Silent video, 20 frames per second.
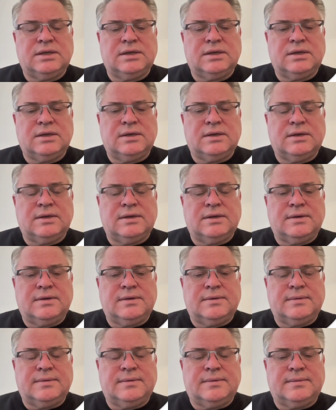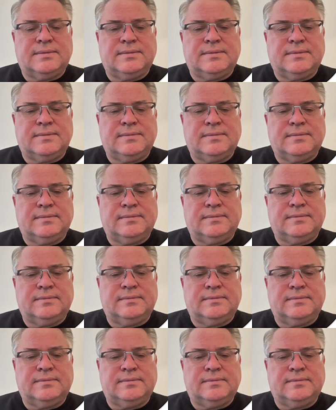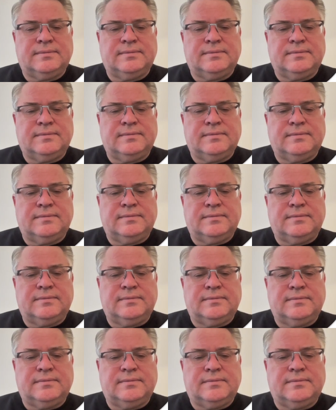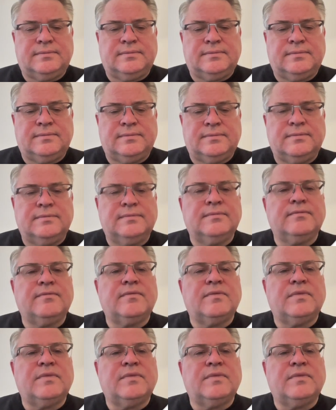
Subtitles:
Nothing is said.